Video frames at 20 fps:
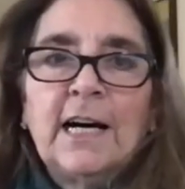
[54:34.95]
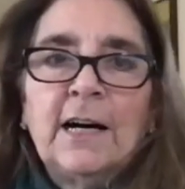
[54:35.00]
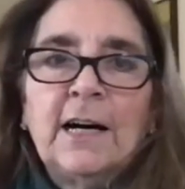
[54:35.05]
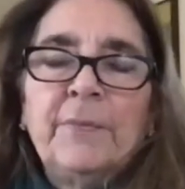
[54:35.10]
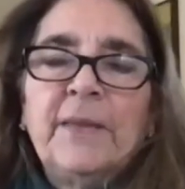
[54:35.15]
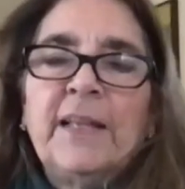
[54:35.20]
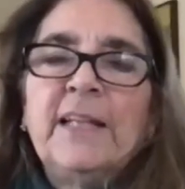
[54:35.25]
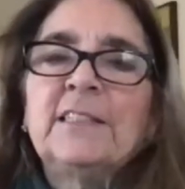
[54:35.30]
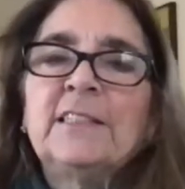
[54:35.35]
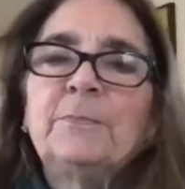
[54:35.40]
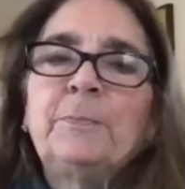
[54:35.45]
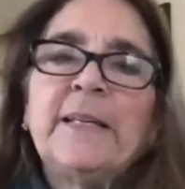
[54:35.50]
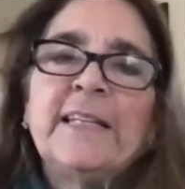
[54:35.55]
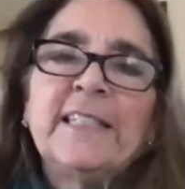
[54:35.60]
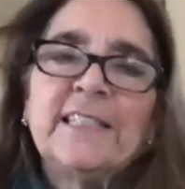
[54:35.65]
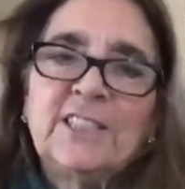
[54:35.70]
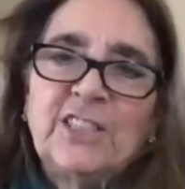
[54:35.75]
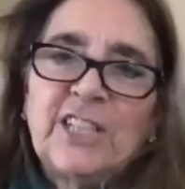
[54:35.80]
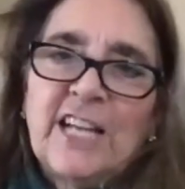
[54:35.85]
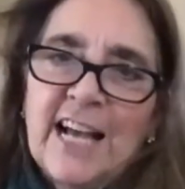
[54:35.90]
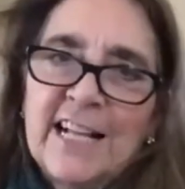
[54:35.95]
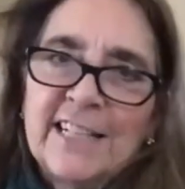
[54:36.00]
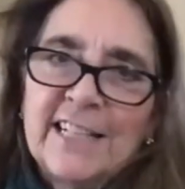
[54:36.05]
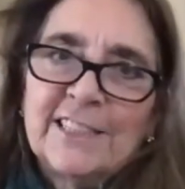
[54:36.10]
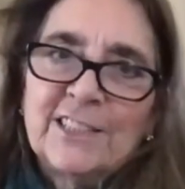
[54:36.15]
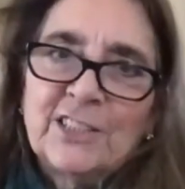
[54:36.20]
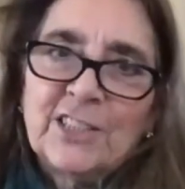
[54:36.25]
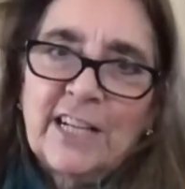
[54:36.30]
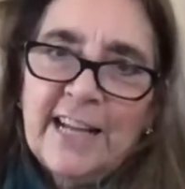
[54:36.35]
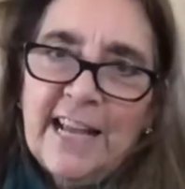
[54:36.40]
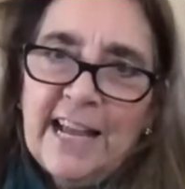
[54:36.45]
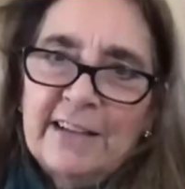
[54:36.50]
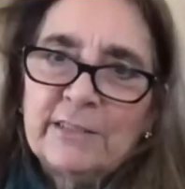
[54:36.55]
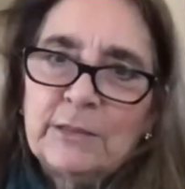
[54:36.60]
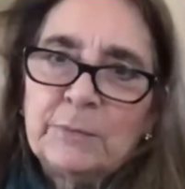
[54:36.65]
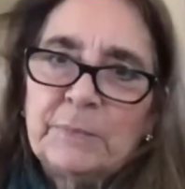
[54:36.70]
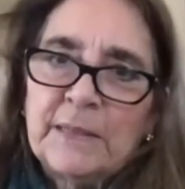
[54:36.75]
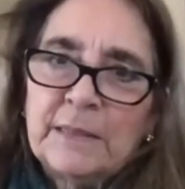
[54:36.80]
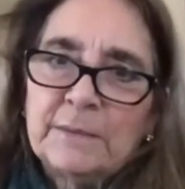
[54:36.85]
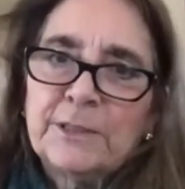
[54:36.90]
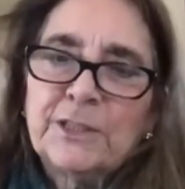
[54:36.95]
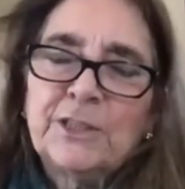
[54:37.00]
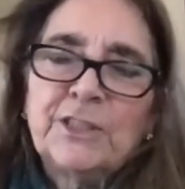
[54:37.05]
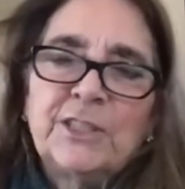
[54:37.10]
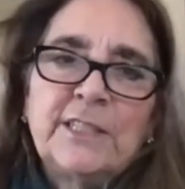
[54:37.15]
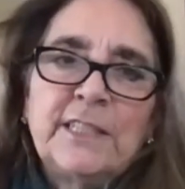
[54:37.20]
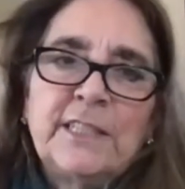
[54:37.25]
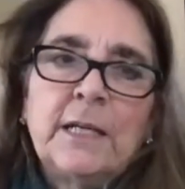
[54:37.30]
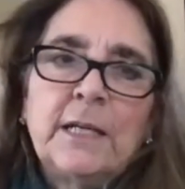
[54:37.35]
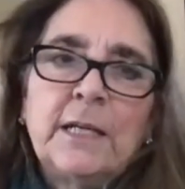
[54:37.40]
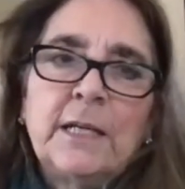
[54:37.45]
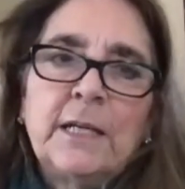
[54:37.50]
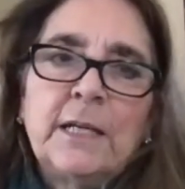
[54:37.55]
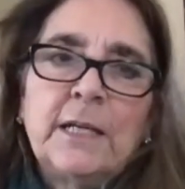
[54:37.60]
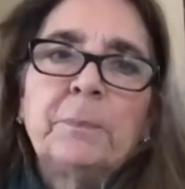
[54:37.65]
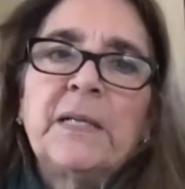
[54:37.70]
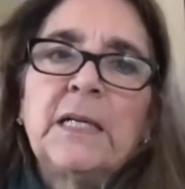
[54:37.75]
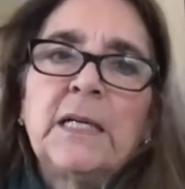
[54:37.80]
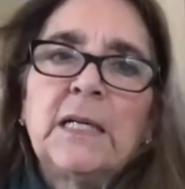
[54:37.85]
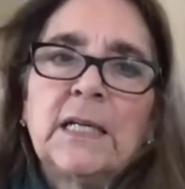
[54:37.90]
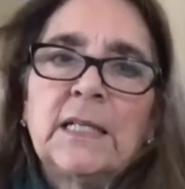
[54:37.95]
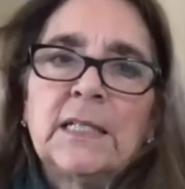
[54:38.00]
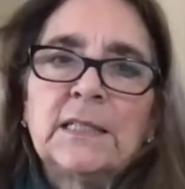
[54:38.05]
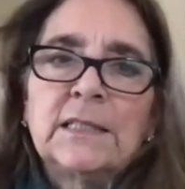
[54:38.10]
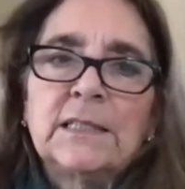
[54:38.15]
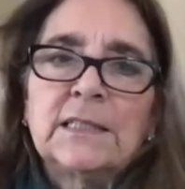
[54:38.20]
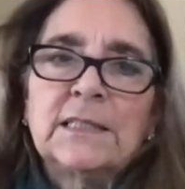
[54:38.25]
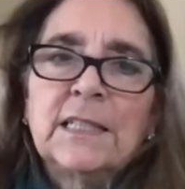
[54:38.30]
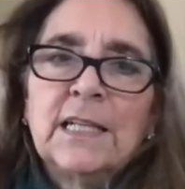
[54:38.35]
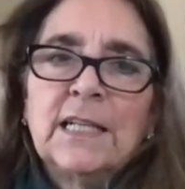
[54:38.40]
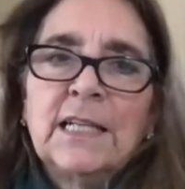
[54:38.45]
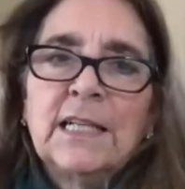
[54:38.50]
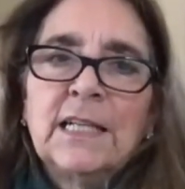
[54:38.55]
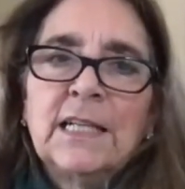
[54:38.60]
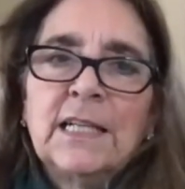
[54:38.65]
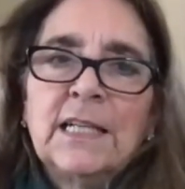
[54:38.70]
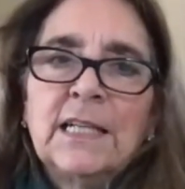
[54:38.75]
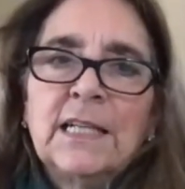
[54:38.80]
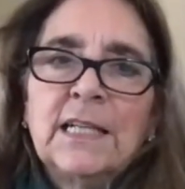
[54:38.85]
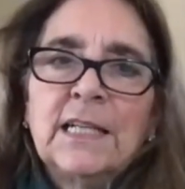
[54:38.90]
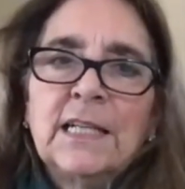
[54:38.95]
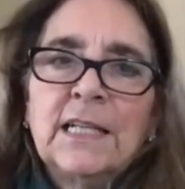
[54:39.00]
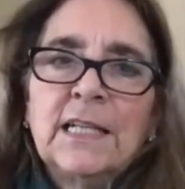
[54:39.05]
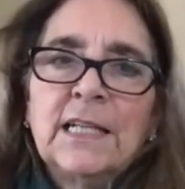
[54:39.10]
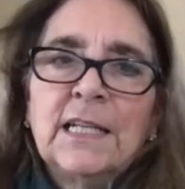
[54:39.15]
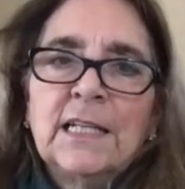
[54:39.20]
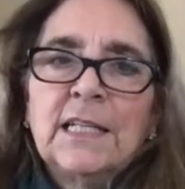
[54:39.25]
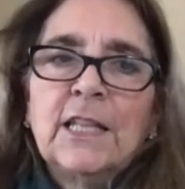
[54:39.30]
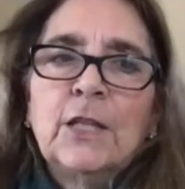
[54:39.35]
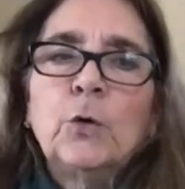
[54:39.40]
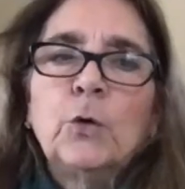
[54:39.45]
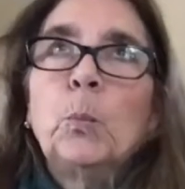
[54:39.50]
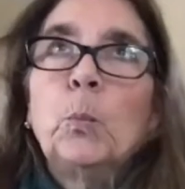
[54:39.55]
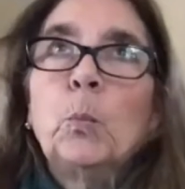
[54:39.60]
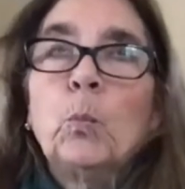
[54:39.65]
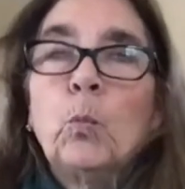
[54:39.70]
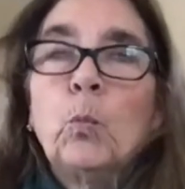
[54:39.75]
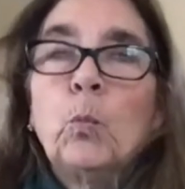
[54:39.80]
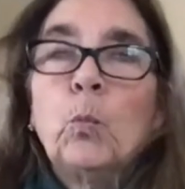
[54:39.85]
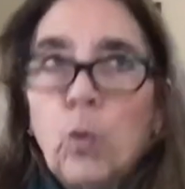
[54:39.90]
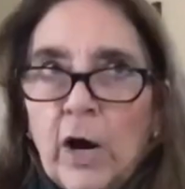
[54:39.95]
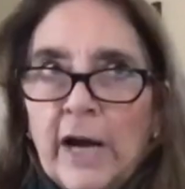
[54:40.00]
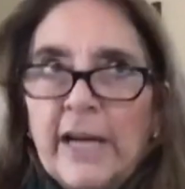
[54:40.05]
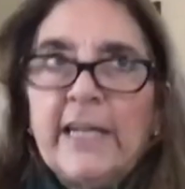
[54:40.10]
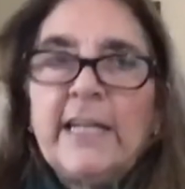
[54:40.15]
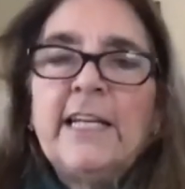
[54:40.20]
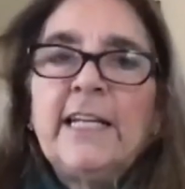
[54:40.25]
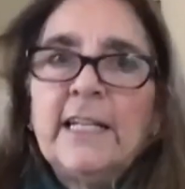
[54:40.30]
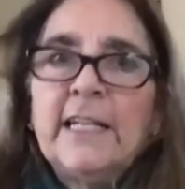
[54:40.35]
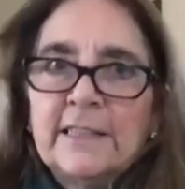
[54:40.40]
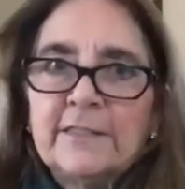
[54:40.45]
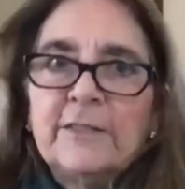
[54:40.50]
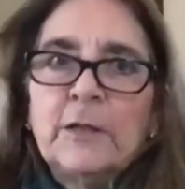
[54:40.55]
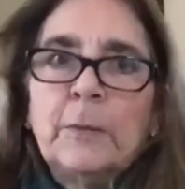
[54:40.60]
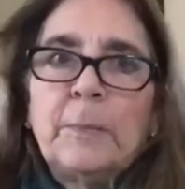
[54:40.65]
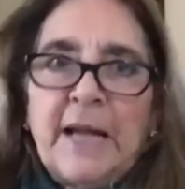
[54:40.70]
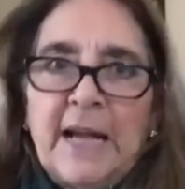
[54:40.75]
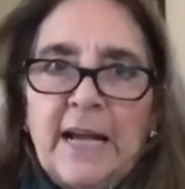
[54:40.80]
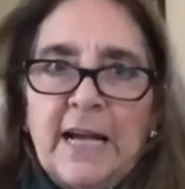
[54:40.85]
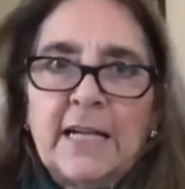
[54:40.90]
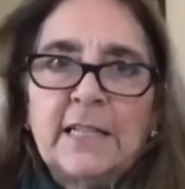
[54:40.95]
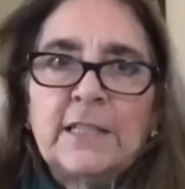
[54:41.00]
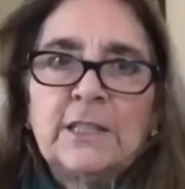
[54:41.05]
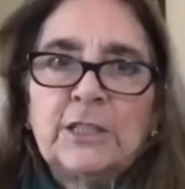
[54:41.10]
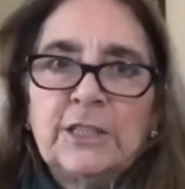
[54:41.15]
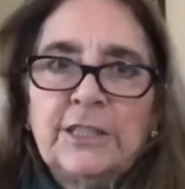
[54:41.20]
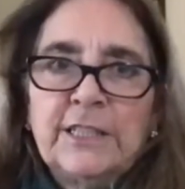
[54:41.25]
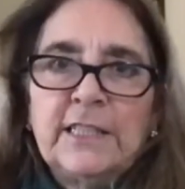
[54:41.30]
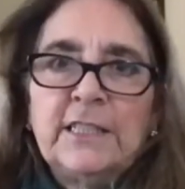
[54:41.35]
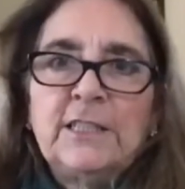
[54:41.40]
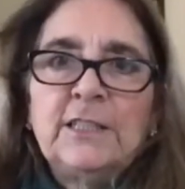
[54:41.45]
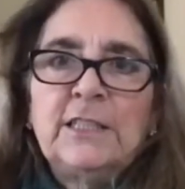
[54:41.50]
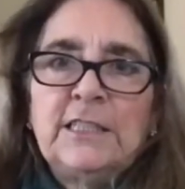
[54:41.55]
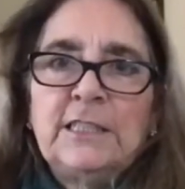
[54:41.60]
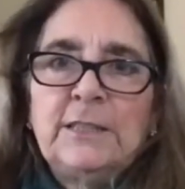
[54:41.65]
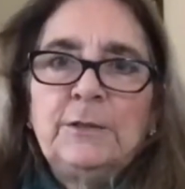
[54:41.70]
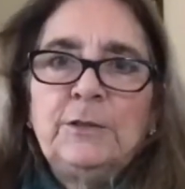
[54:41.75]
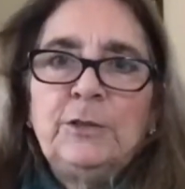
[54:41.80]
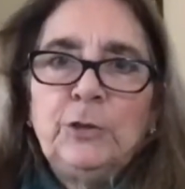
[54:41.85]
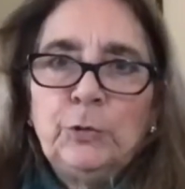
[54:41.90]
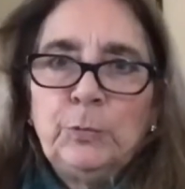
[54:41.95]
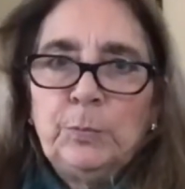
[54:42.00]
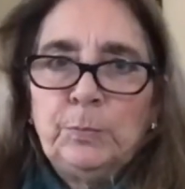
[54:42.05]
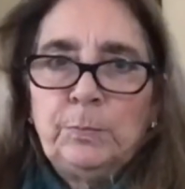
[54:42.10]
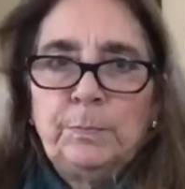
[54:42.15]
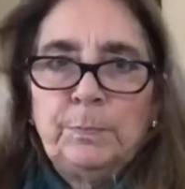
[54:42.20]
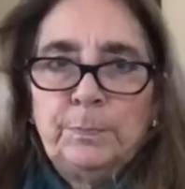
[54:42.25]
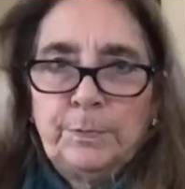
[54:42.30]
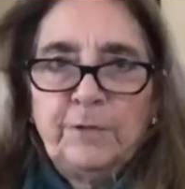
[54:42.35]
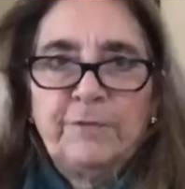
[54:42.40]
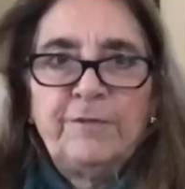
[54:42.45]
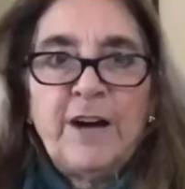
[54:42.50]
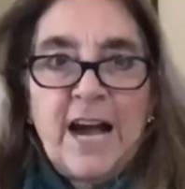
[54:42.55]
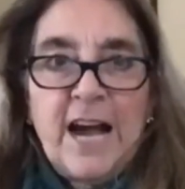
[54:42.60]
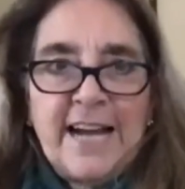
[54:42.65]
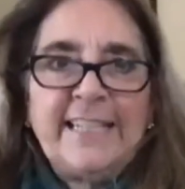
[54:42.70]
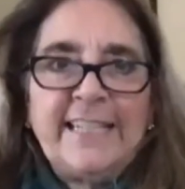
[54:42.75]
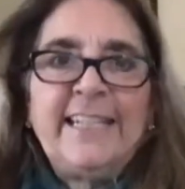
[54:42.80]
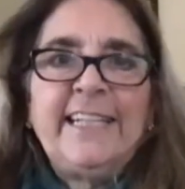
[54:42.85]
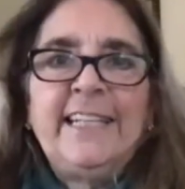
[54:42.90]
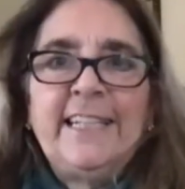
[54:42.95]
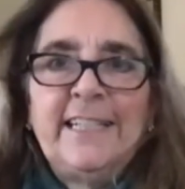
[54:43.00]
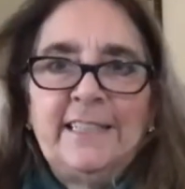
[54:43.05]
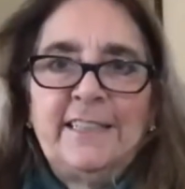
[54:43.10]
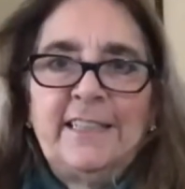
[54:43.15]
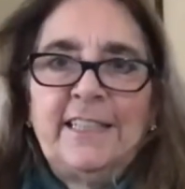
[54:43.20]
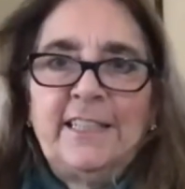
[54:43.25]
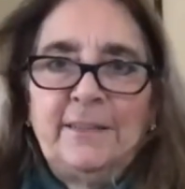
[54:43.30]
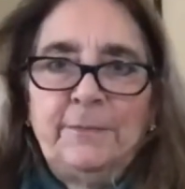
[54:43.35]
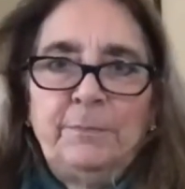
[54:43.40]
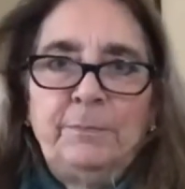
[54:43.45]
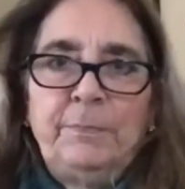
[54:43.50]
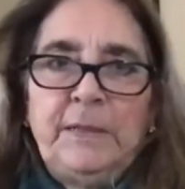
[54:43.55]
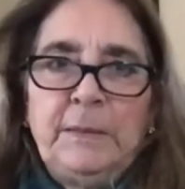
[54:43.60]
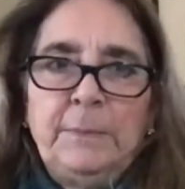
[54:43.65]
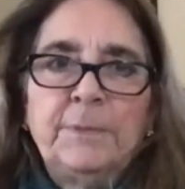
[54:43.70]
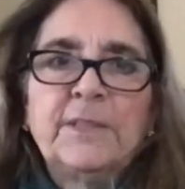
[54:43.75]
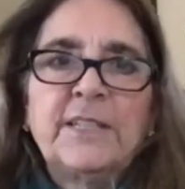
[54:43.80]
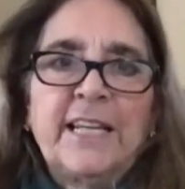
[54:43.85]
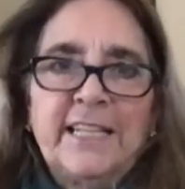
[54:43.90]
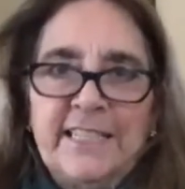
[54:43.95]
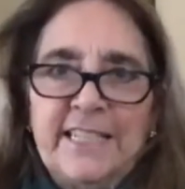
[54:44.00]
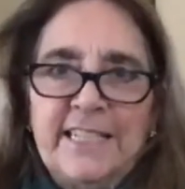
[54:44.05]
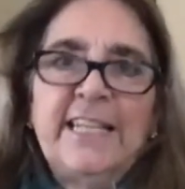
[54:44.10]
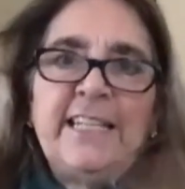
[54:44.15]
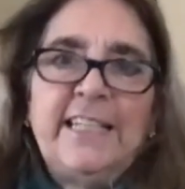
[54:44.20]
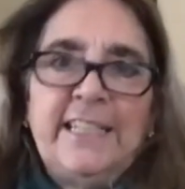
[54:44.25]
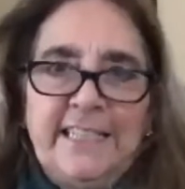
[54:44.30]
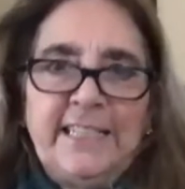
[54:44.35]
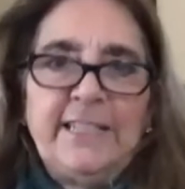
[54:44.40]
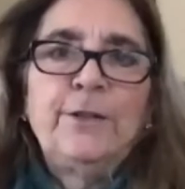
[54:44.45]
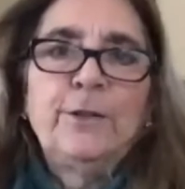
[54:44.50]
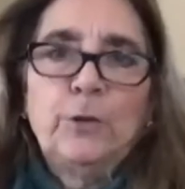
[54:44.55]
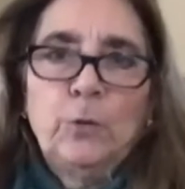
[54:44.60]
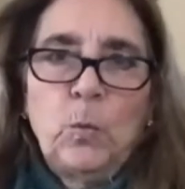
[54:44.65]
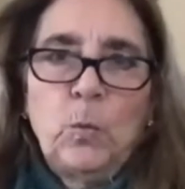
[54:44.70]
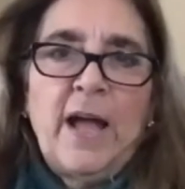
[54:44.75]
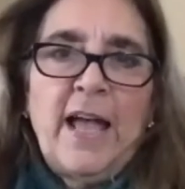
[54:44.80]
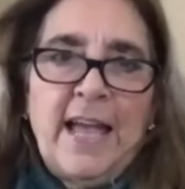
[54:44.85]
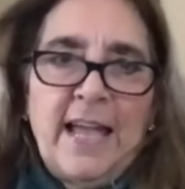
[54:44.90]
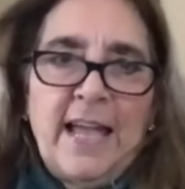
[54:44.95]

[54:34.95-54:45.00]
It's been a challenge. I haven't published it yet because the writing of a pattern that you providing it that people can knit it either way.